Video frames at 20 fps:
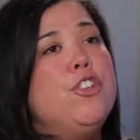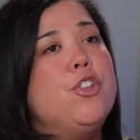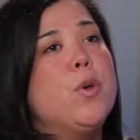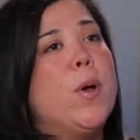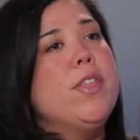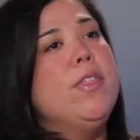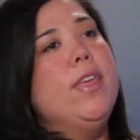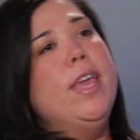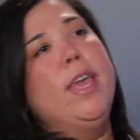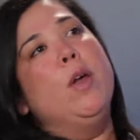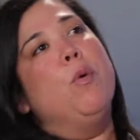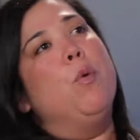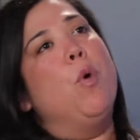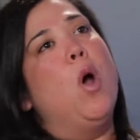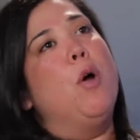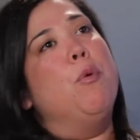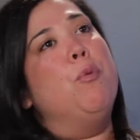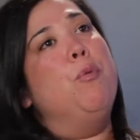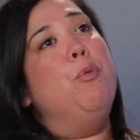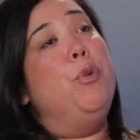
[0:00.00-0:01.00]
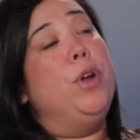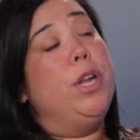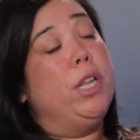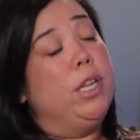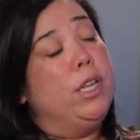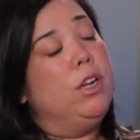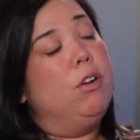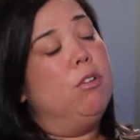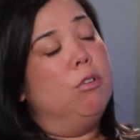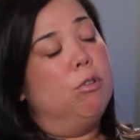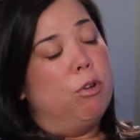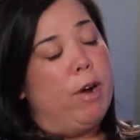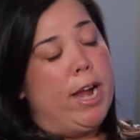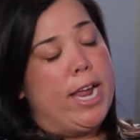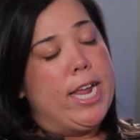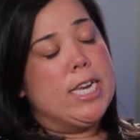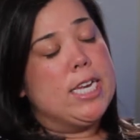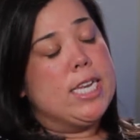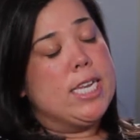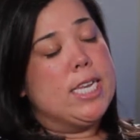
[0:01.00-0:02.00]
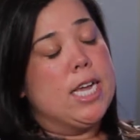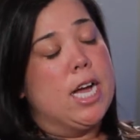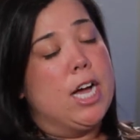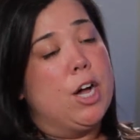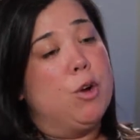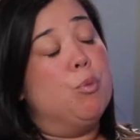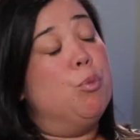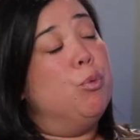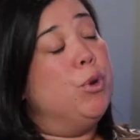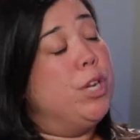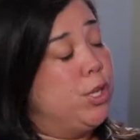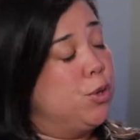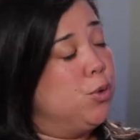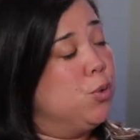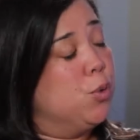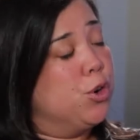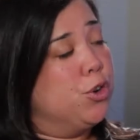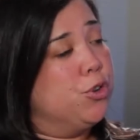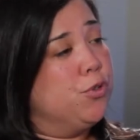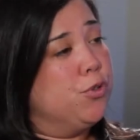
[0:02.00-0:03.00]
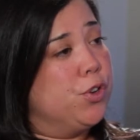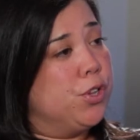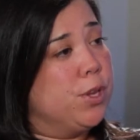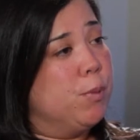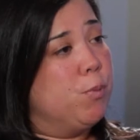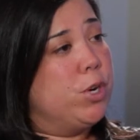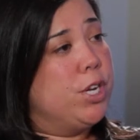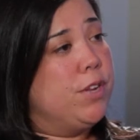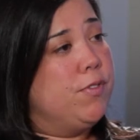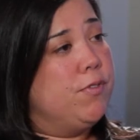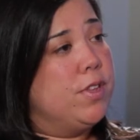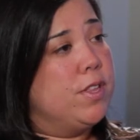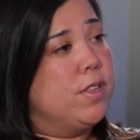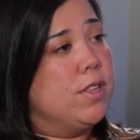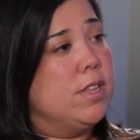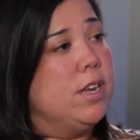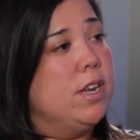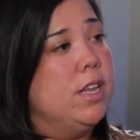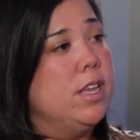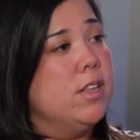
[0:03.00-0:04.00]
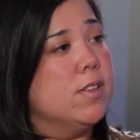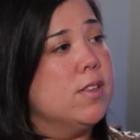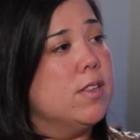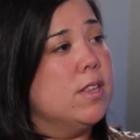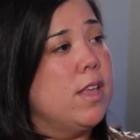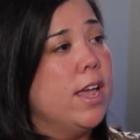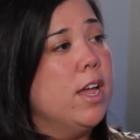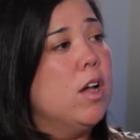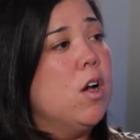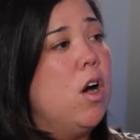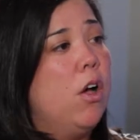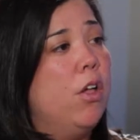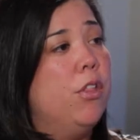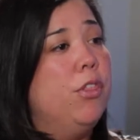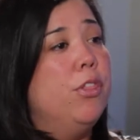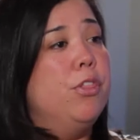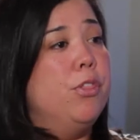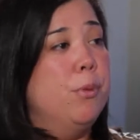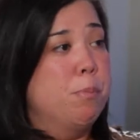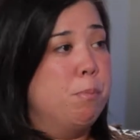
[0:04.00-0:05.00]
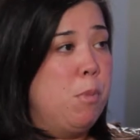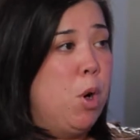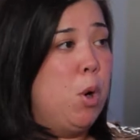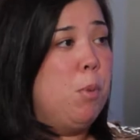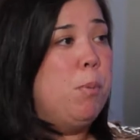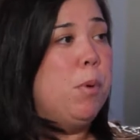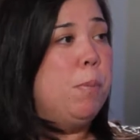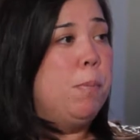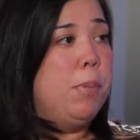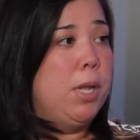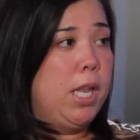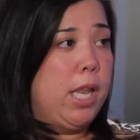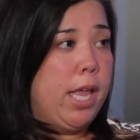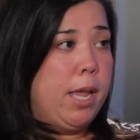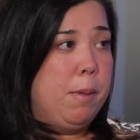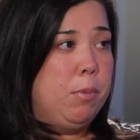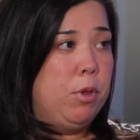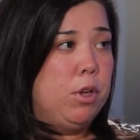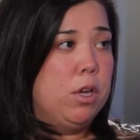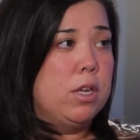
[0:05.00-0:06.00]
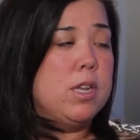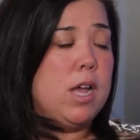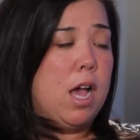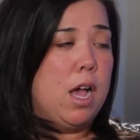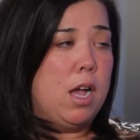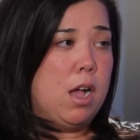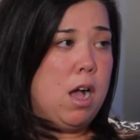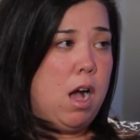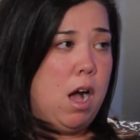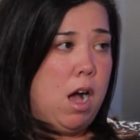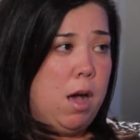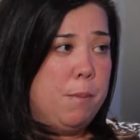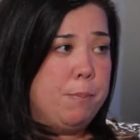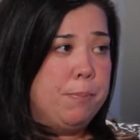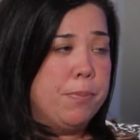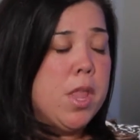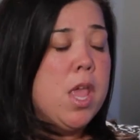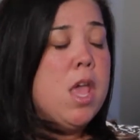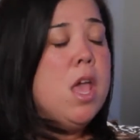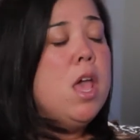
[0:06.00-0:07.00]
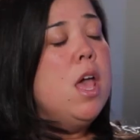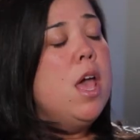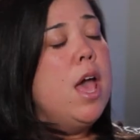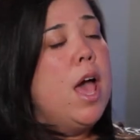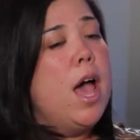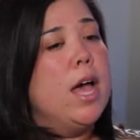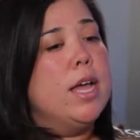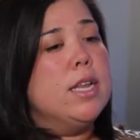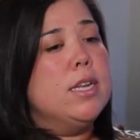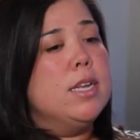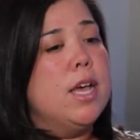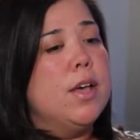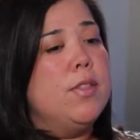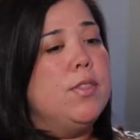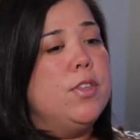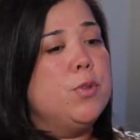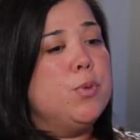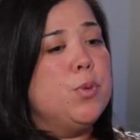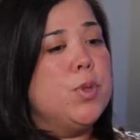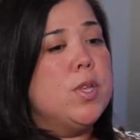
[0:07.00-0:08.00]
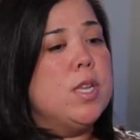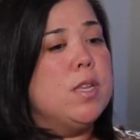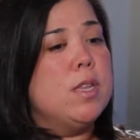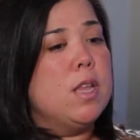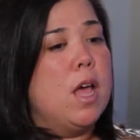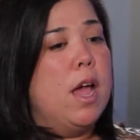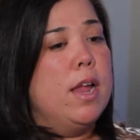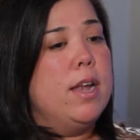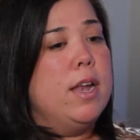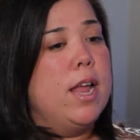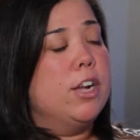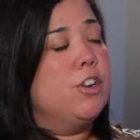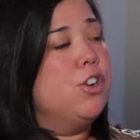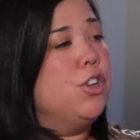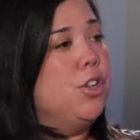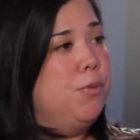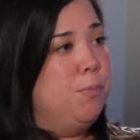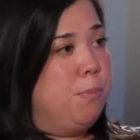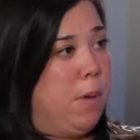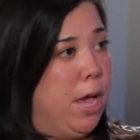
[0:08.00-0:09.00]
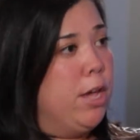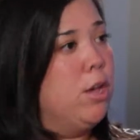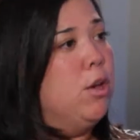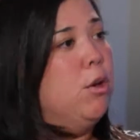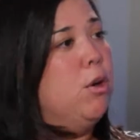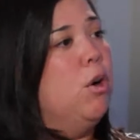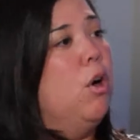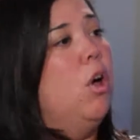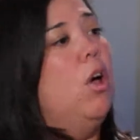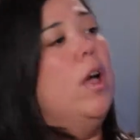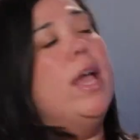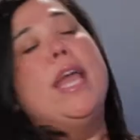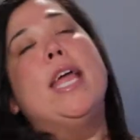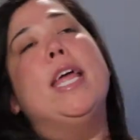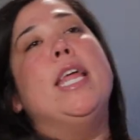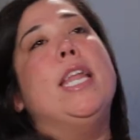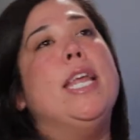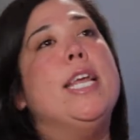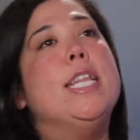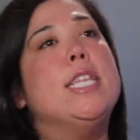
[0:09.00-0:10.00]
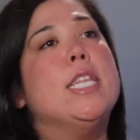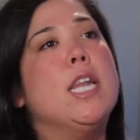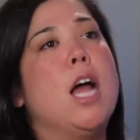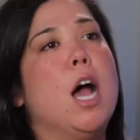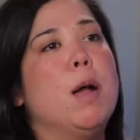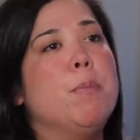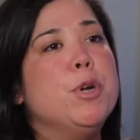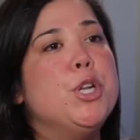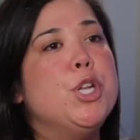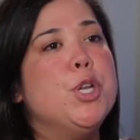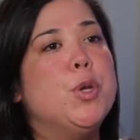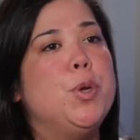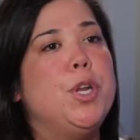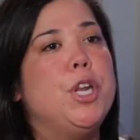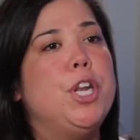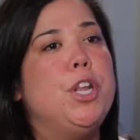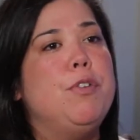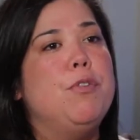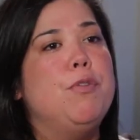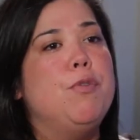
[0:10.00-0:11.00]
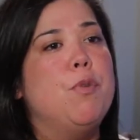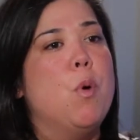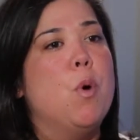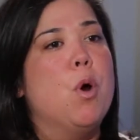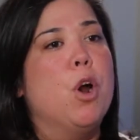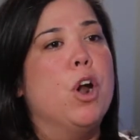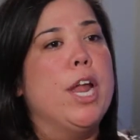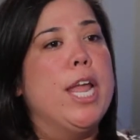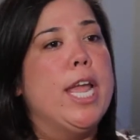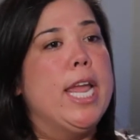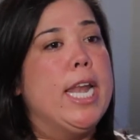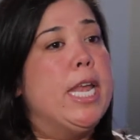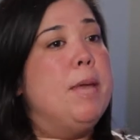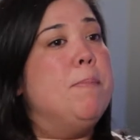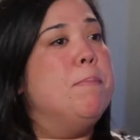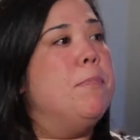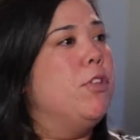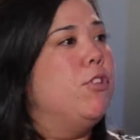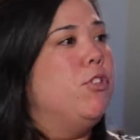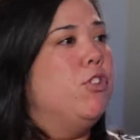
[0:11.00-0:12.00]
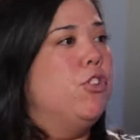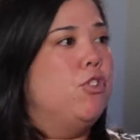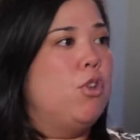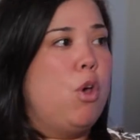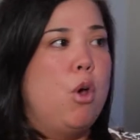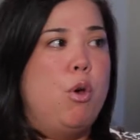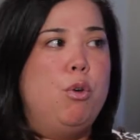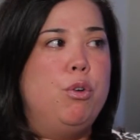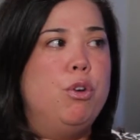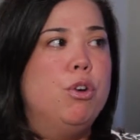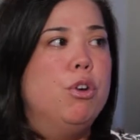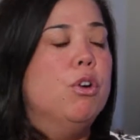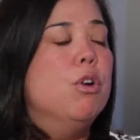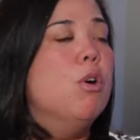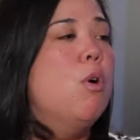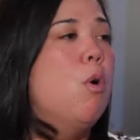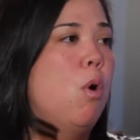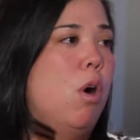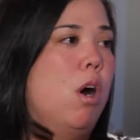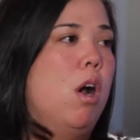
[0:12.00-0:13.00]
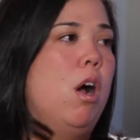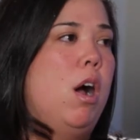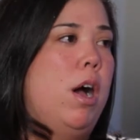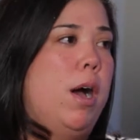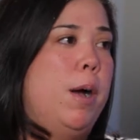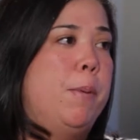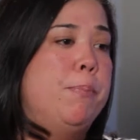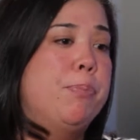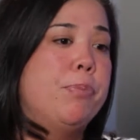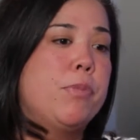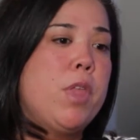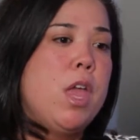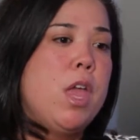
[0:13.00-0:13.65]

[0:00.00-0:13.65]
So I think a really great resource for someone to visit is a site called themobileplaybook.com. And this was designed actually by Google, and it's an opportunity for any business owner or